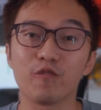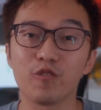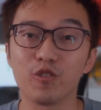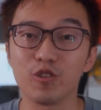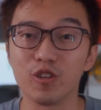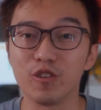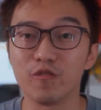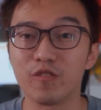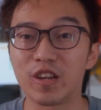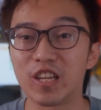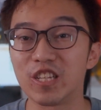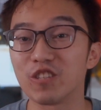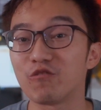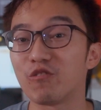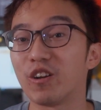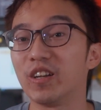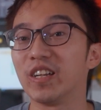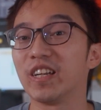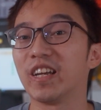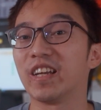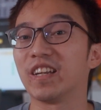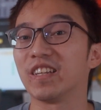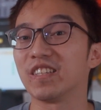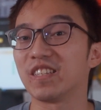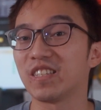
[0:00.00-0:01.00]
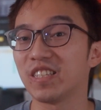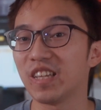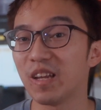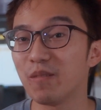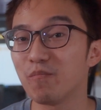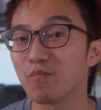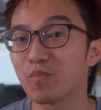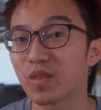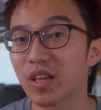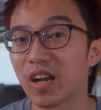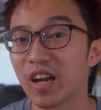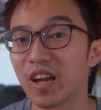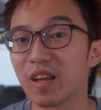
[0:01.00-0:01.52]
a few events running at the
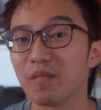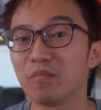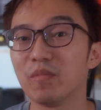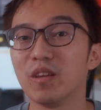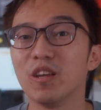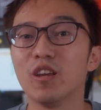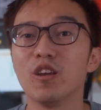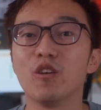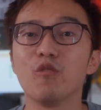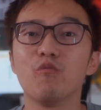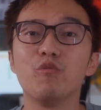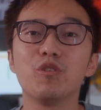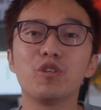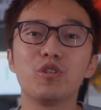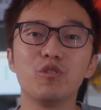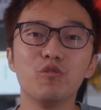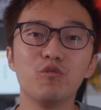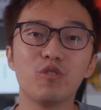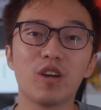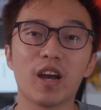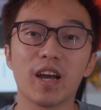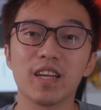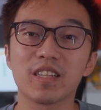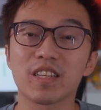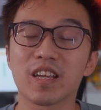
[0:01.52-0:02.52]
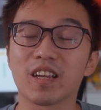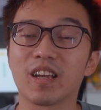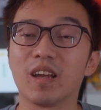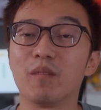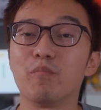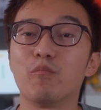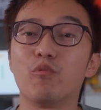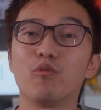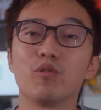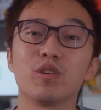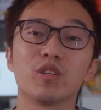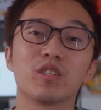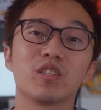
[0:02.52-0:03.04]
same time, which you guys can
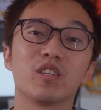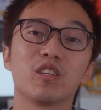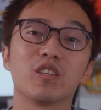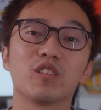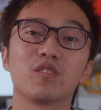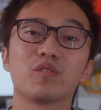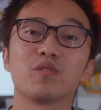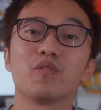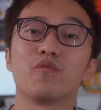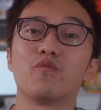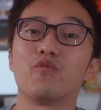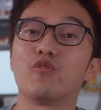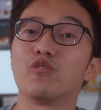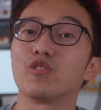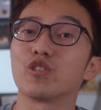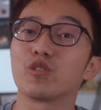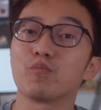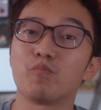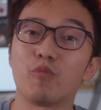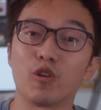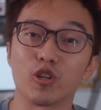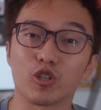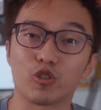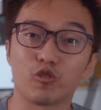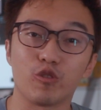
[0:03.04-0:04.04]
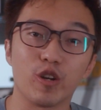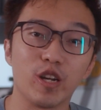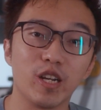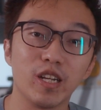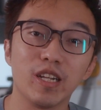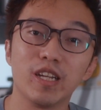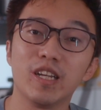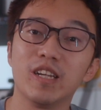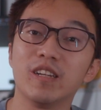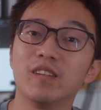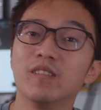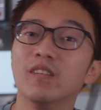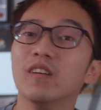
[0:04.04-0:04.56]
get bonuses for spot
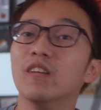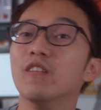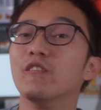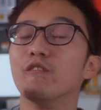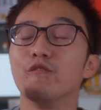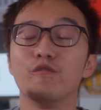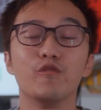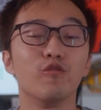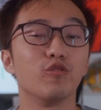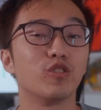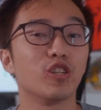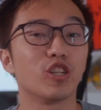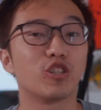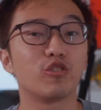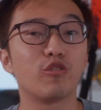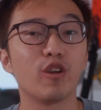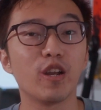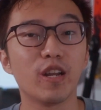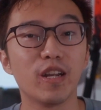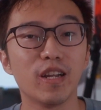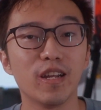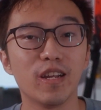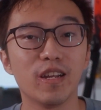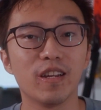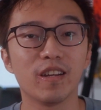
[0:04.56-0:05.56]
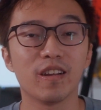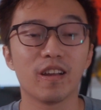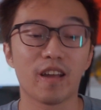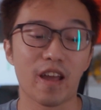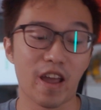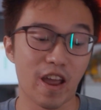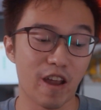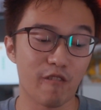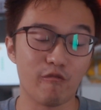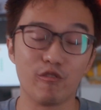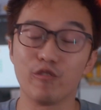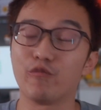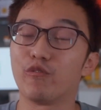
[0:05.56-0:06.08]
trading, future trading,
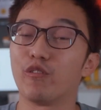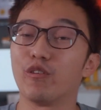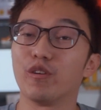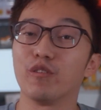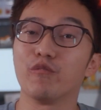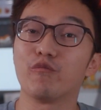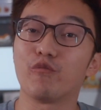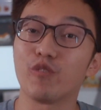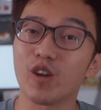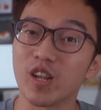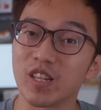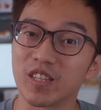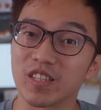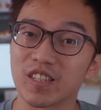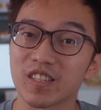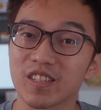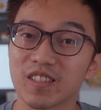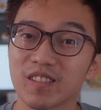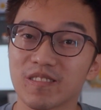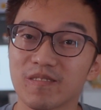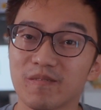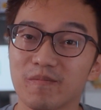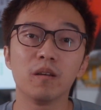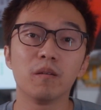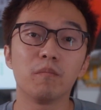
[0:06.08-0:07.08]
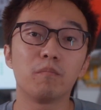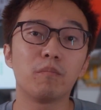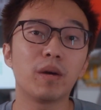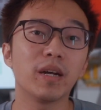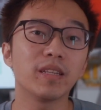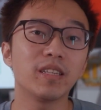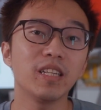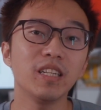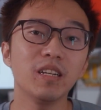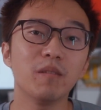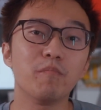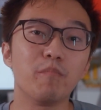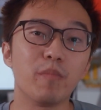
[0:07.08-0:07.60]
and referring friends. But
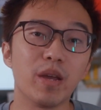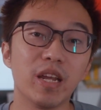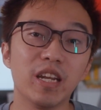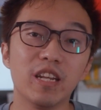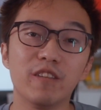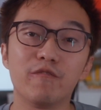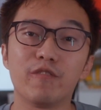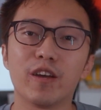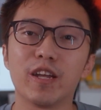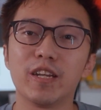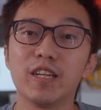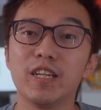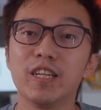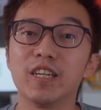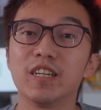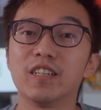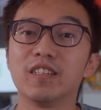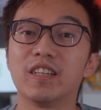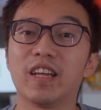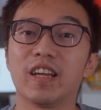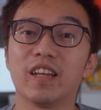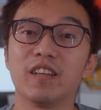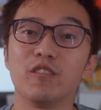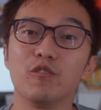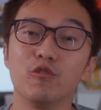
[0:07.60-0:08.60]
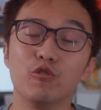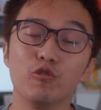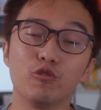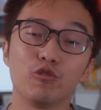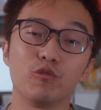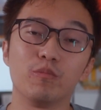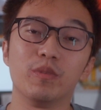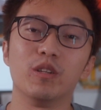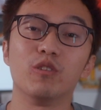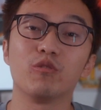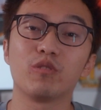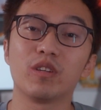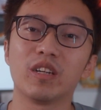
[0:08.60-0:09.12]
I think the main event here that you
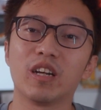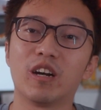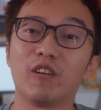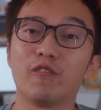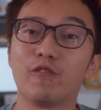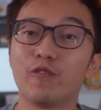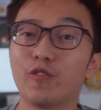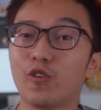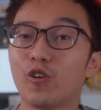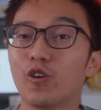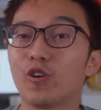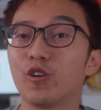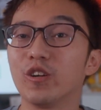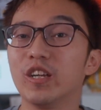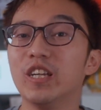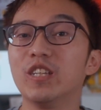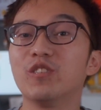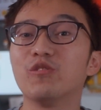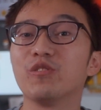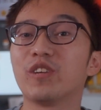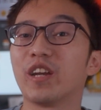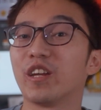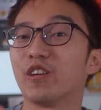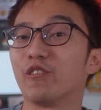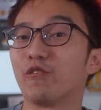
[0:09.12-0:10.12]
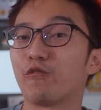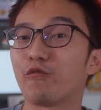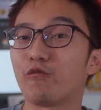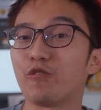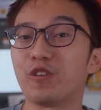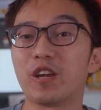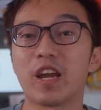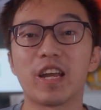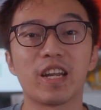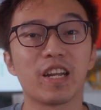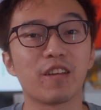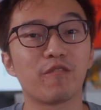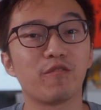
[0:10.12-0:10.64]
should be looking out for is to get your
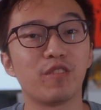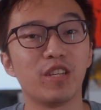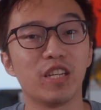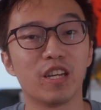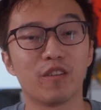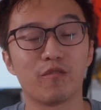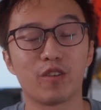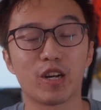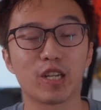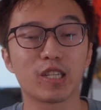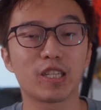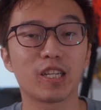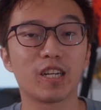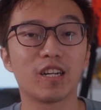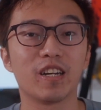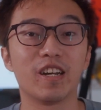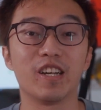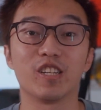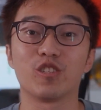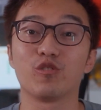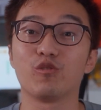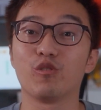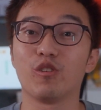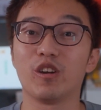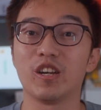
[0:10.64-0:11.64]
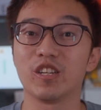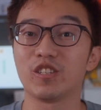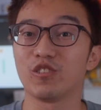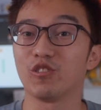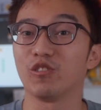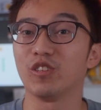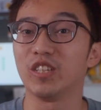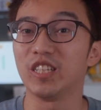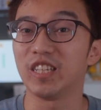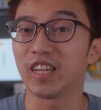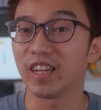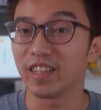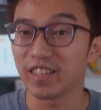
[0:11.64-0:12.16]
free NFT avatar as well as
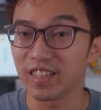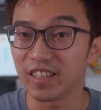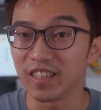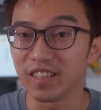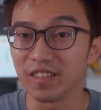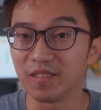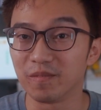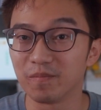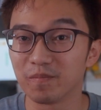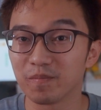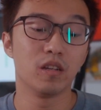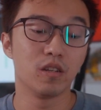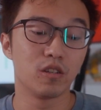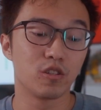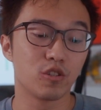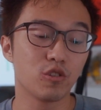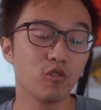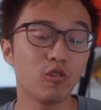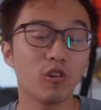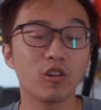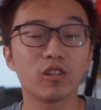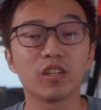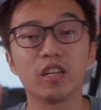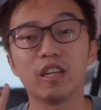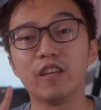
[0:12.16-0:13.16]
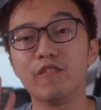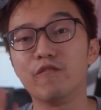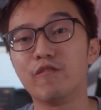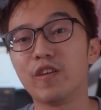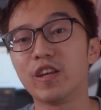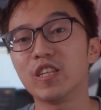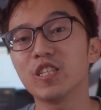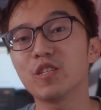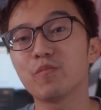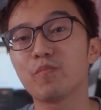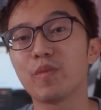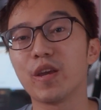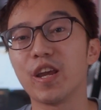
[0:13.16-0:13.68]
your DID. So on the
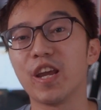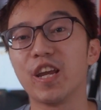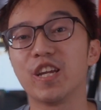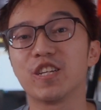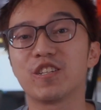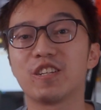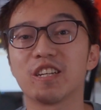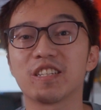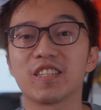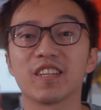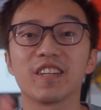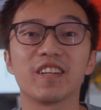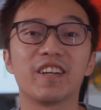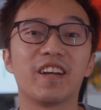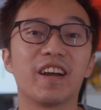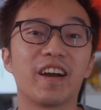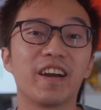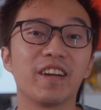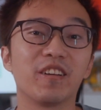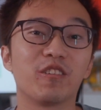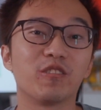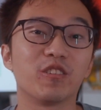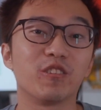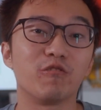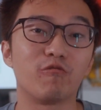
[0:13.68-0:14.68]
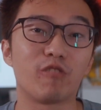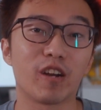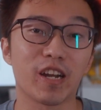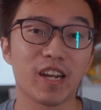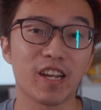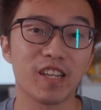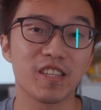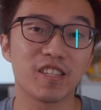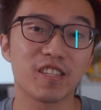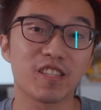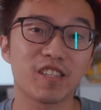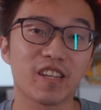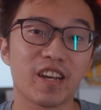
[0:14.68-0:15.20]
events page, there's a guide on the right
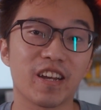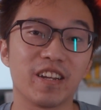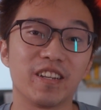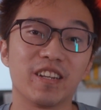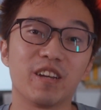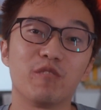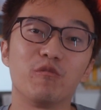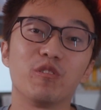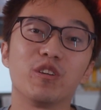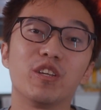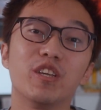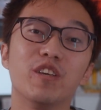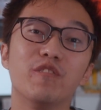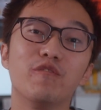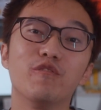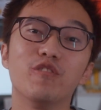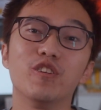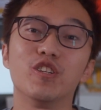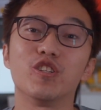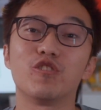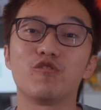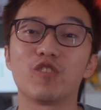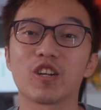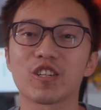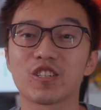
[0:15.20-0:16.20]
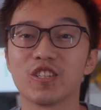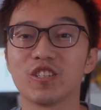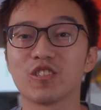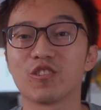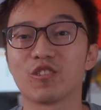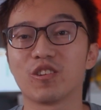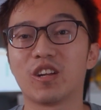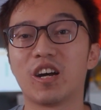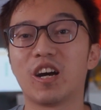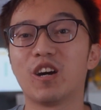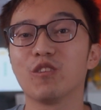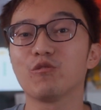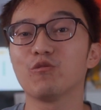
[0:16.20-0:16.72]
hand side that will give you instructions
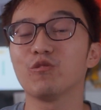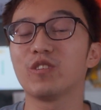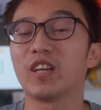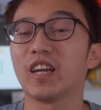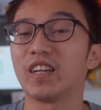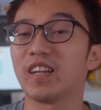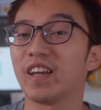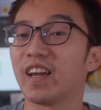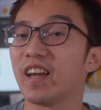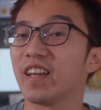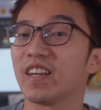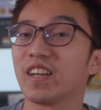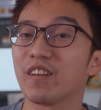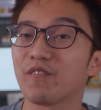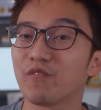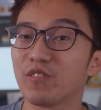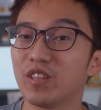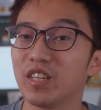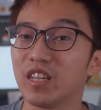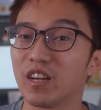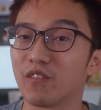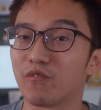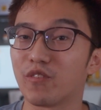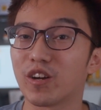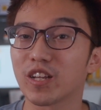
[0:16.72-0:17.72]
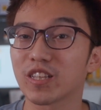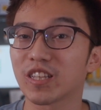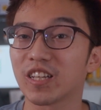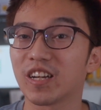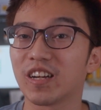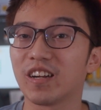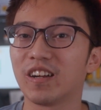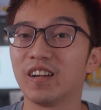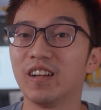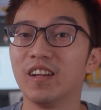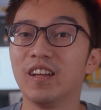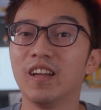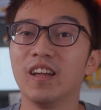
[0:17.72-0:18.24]
on how to get the NFT
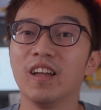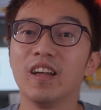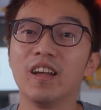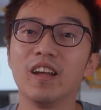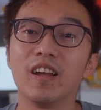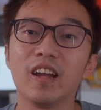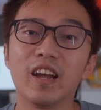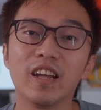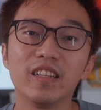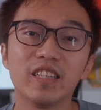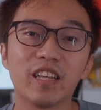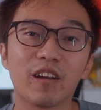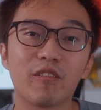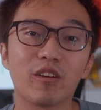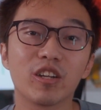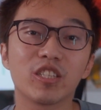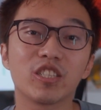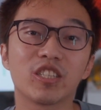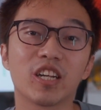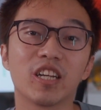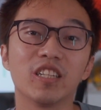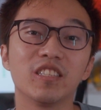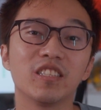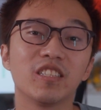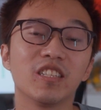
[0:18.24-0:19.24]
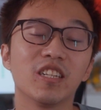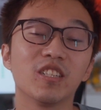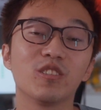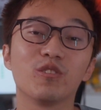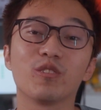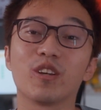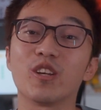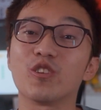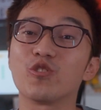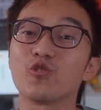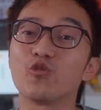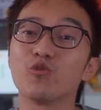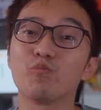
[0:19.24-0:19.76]
avatar, and there are chances
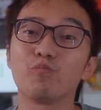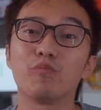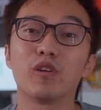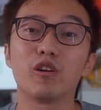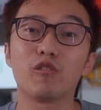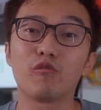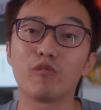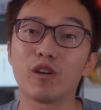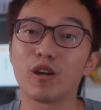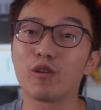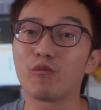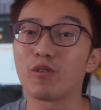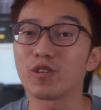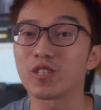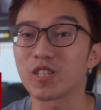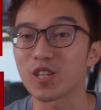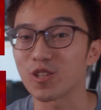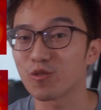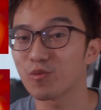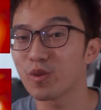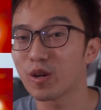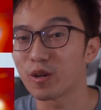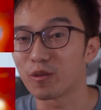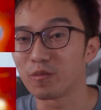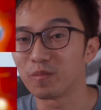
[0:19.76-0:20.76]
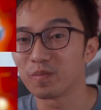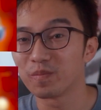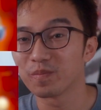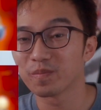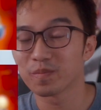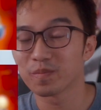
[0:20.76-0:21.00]
to get super rare ones as well.